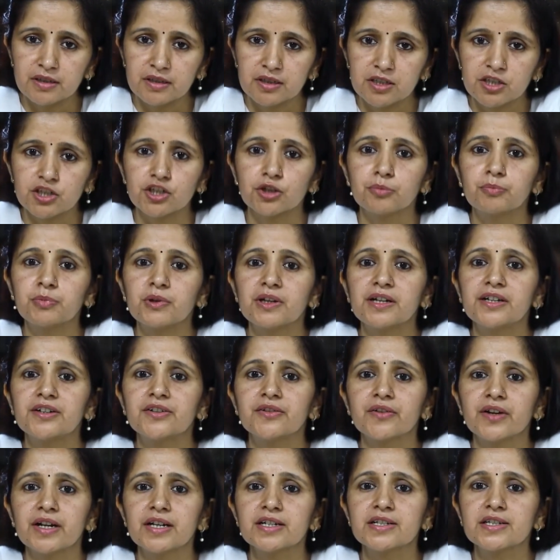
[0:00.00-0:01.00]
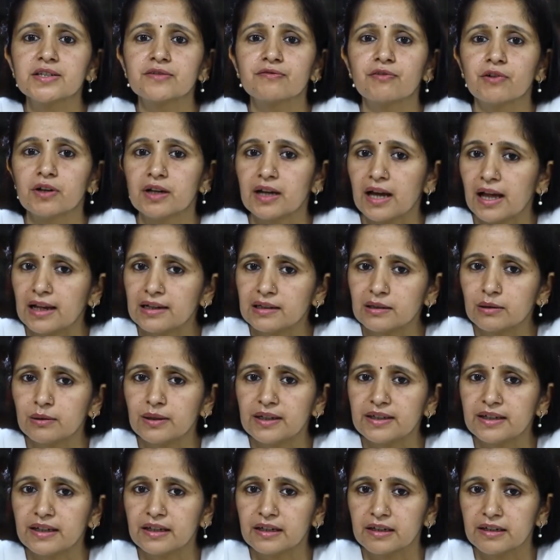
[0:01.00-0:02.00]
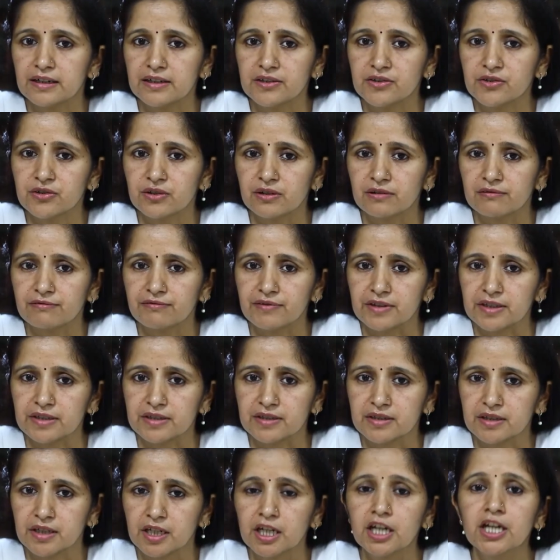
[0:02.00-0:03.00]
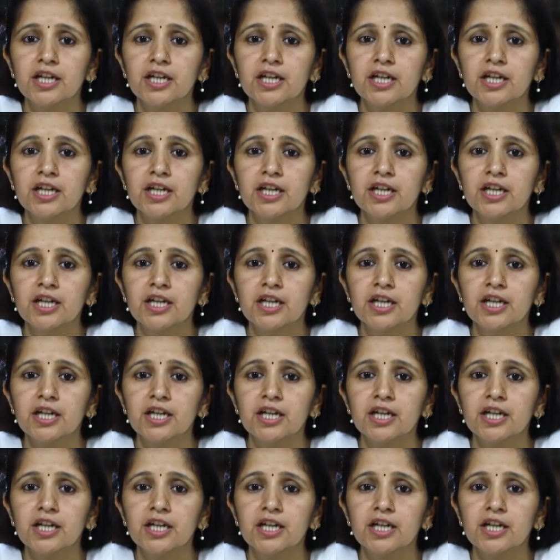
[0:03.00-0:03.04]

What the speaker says: stipulate rates for calculating additional fees,